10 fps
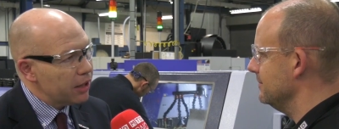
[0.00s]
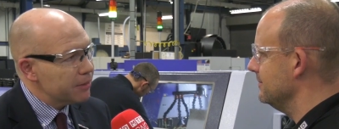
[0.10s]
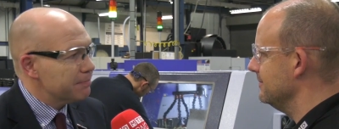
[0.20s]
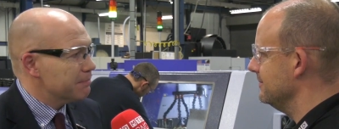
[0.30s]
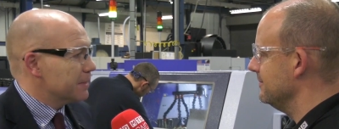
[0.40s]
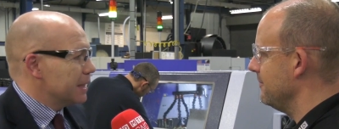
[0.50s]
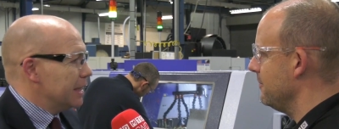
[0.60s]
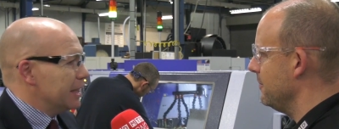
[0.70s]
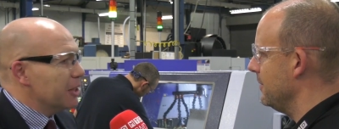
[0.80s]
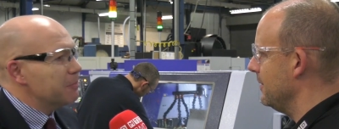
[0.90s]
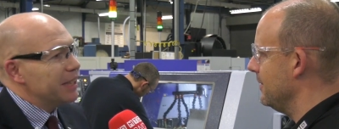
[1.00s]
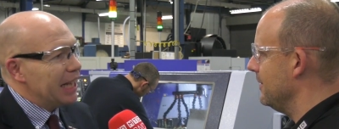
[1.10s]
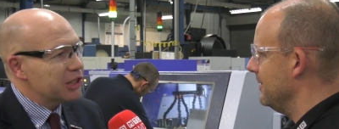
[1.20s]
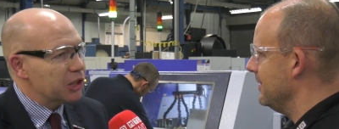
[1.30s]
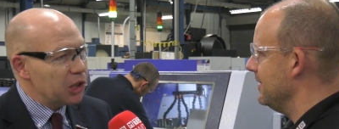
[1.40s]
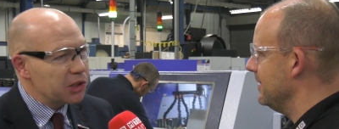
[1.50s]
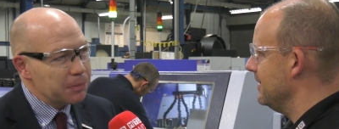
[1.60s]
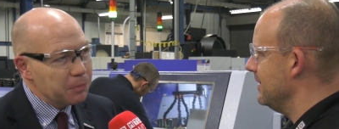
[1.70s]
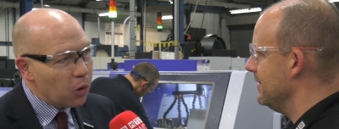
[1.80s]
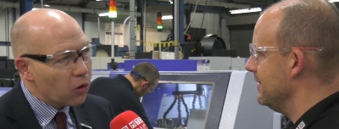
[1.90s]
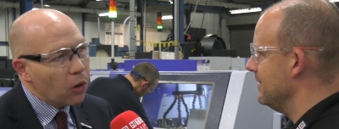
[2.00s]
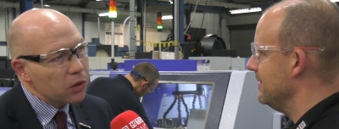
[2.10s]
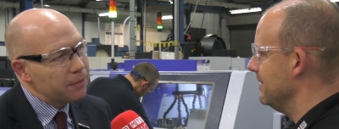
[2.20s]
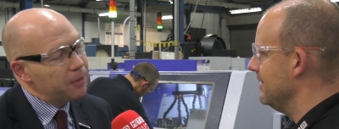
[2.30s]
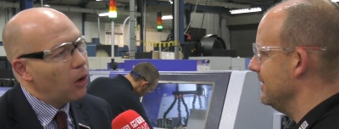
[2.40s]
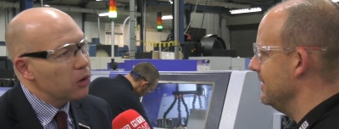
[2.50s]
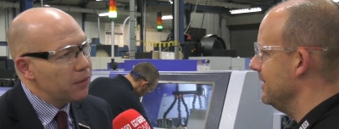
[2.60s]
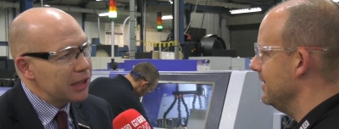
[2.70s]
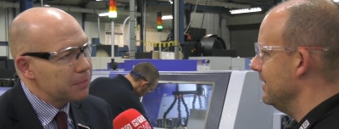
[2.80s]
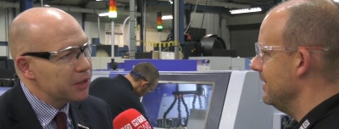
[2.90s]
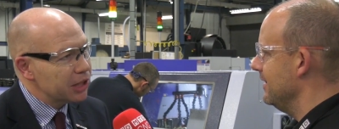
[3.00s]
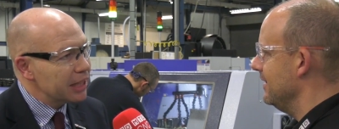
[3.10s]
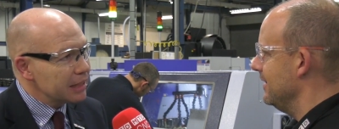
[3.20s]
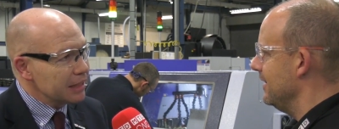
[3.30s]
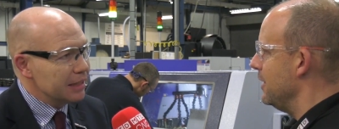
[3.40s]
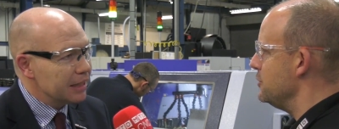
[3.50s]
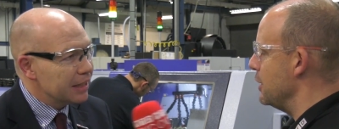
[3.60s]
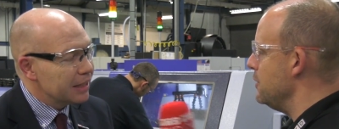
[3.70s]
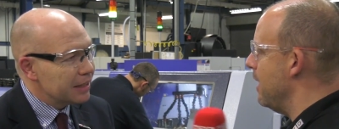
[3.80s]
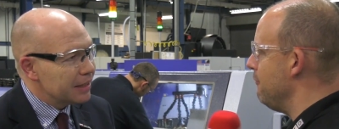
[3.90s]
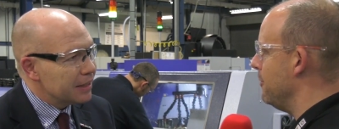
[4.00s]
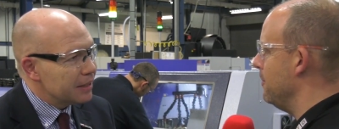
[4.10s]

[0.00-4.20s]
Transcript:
Speaker 1: than you know, introducing more older older fashioned machines.
Speaker 2: So you went